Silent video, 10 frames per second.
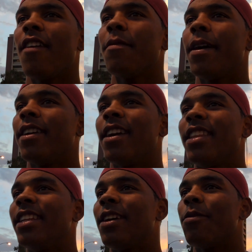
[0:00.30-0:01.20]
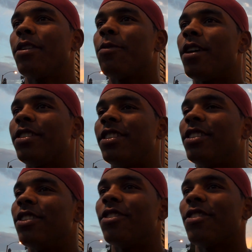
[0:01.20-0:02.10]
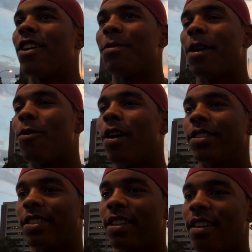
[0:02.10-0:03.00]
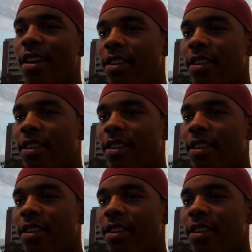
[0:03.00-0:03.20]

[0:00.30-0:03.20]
everybody, I think, that went to Washington, you know, thought about Washington.